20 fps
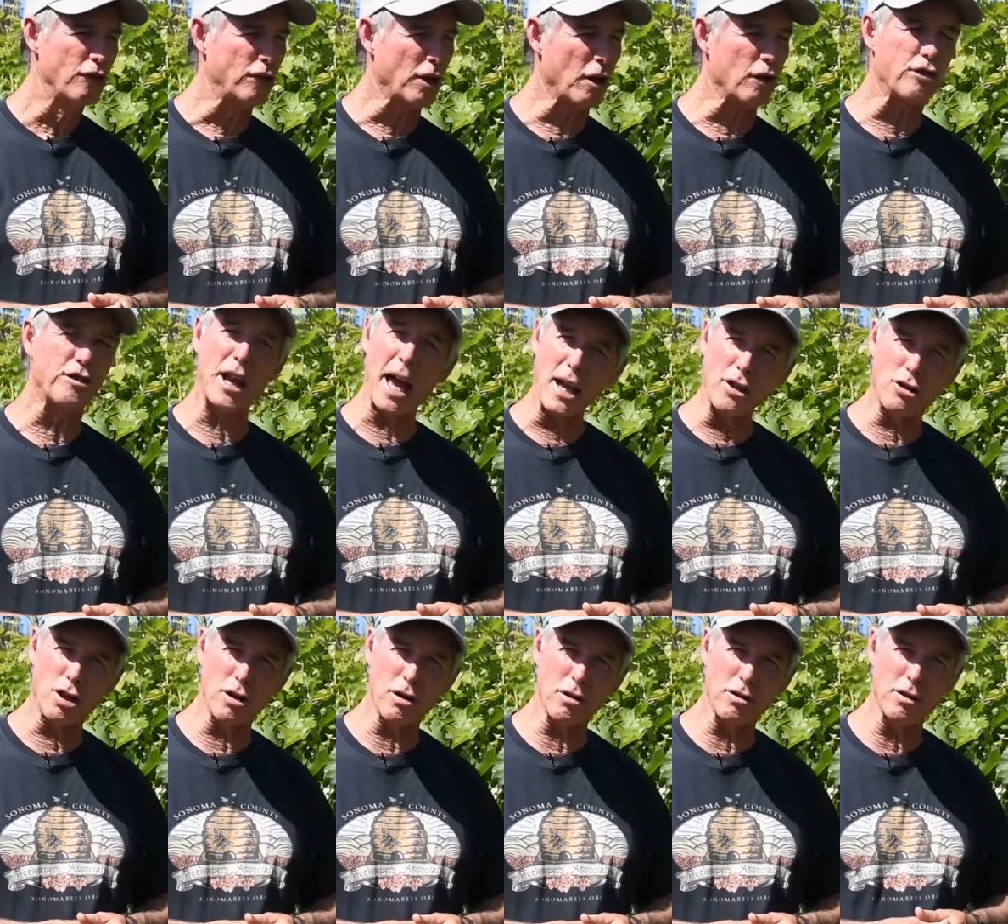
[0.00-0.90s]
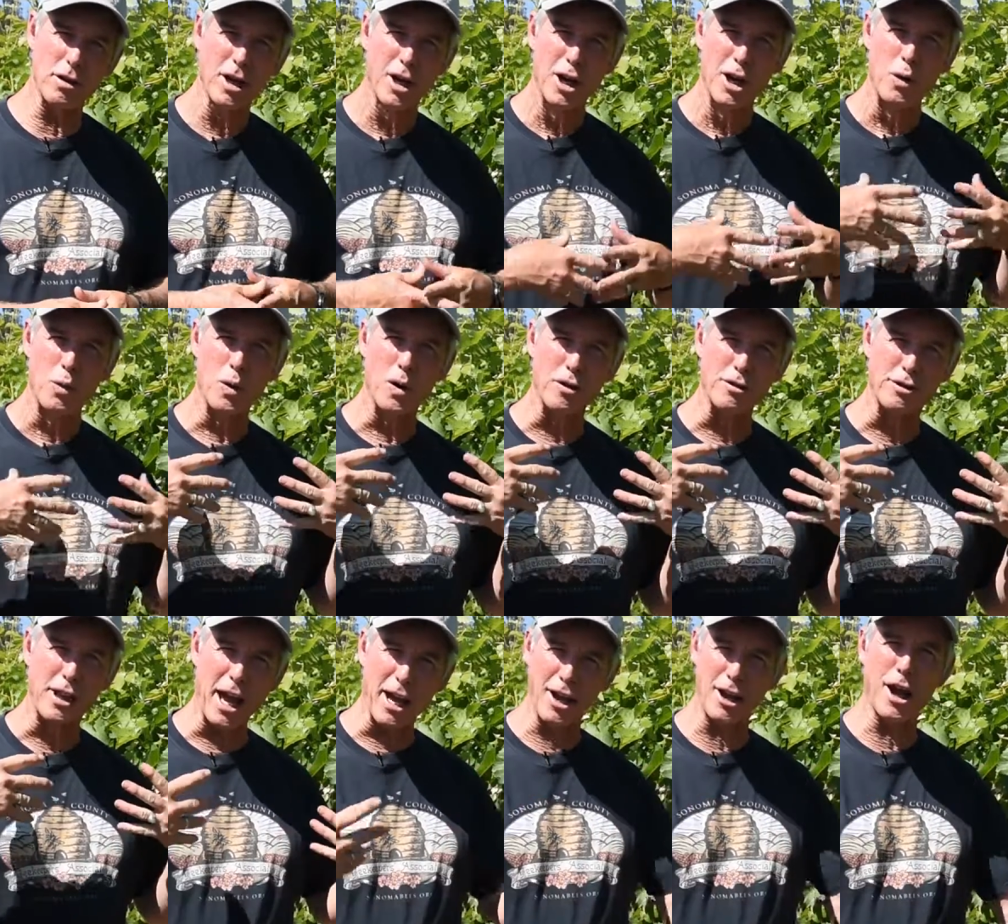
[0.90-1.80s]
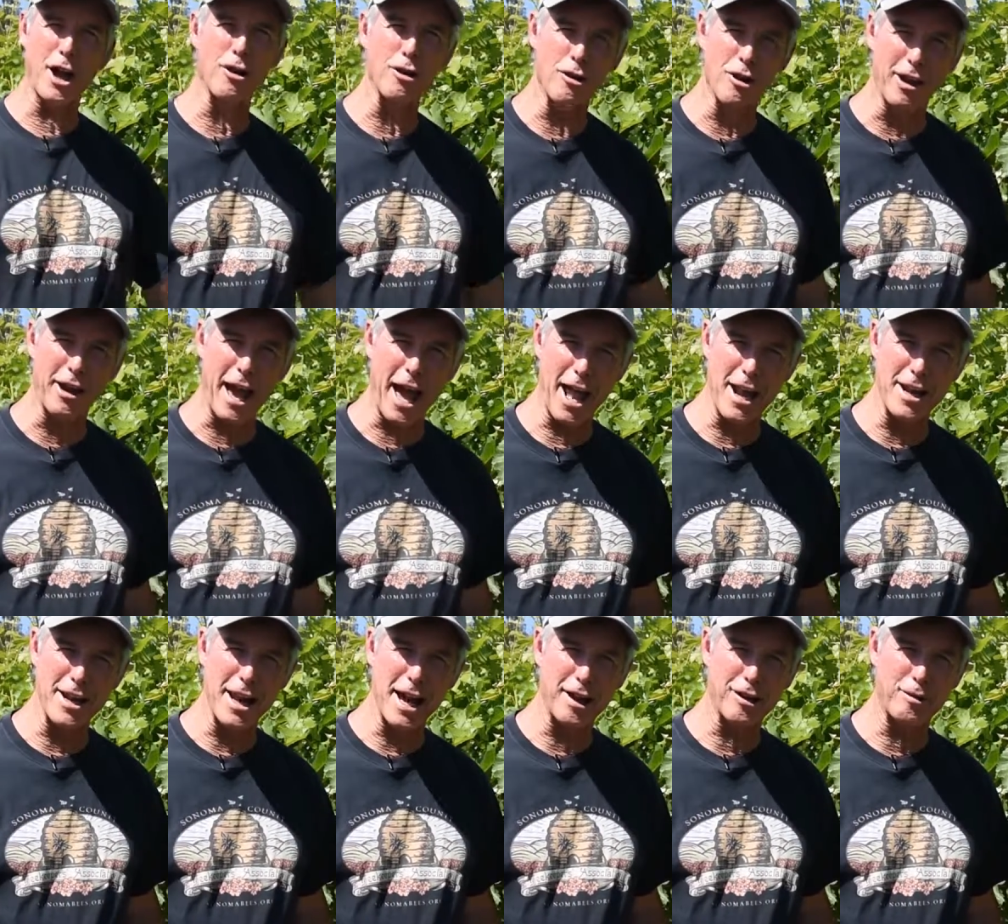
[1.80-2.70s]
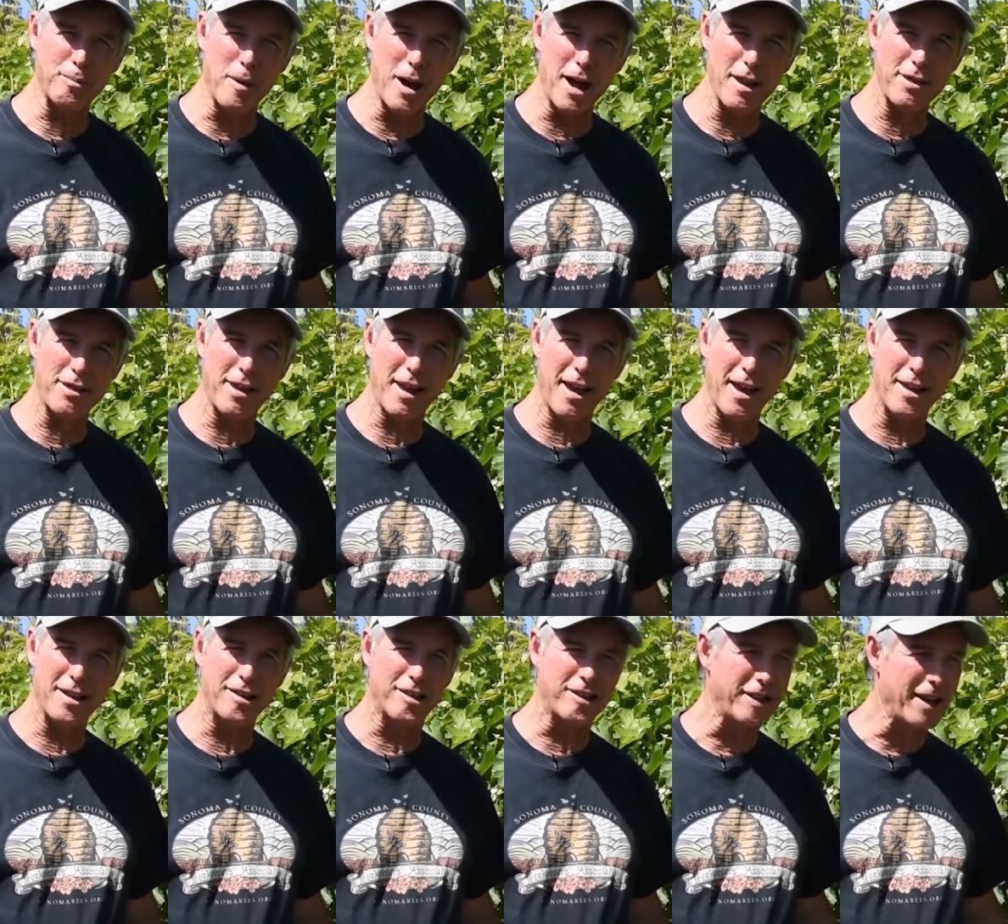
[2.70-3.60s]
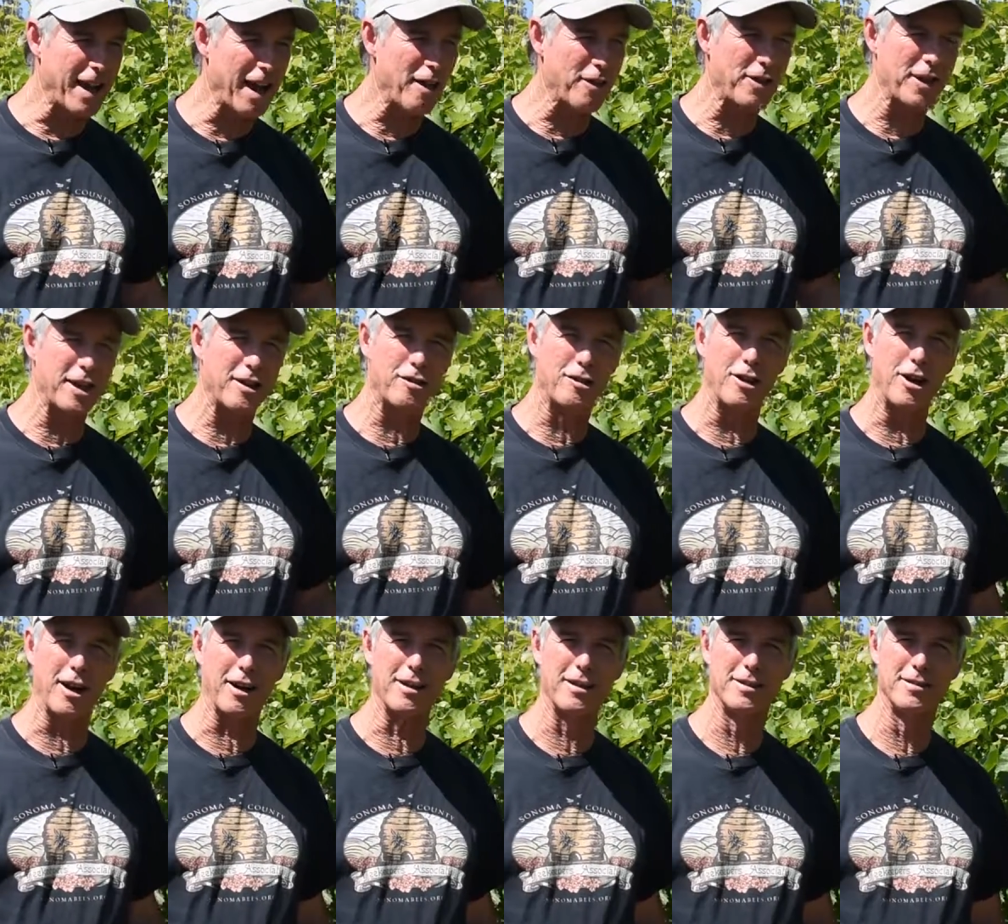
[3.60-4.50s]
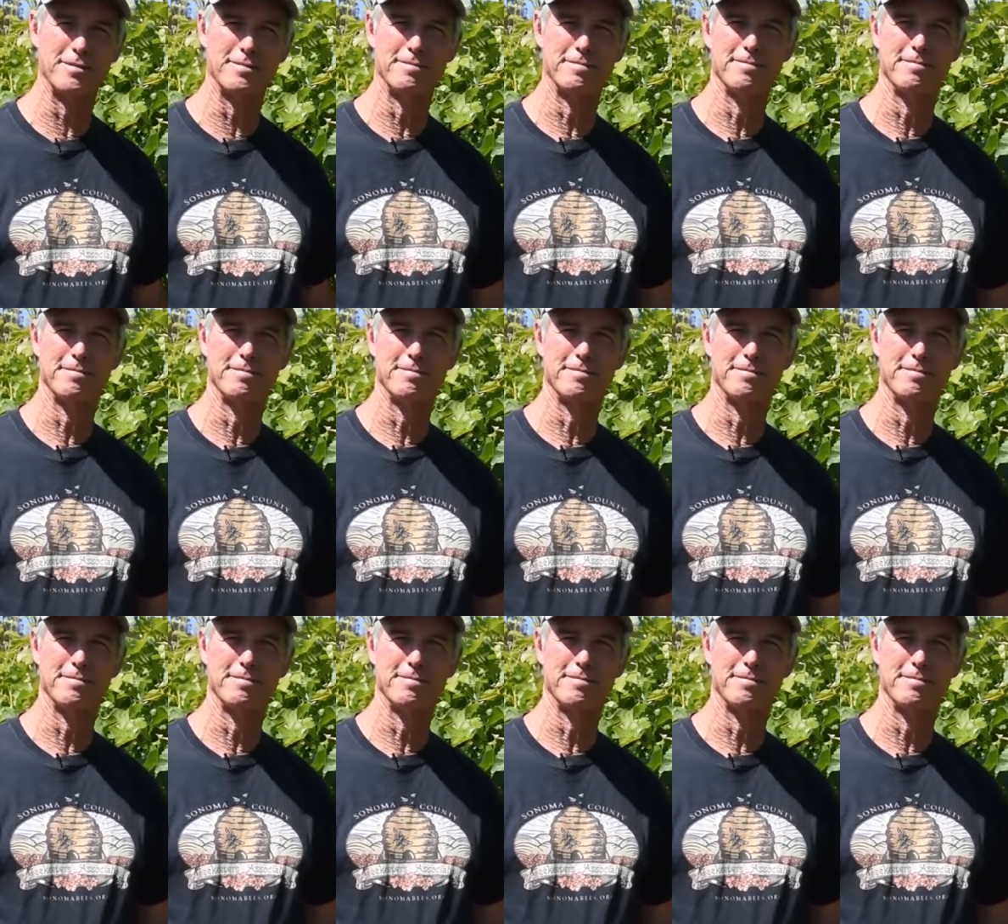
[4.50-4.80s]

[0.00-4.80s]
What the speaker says: So stay tuned. We'll take another look at it next month and see how things look.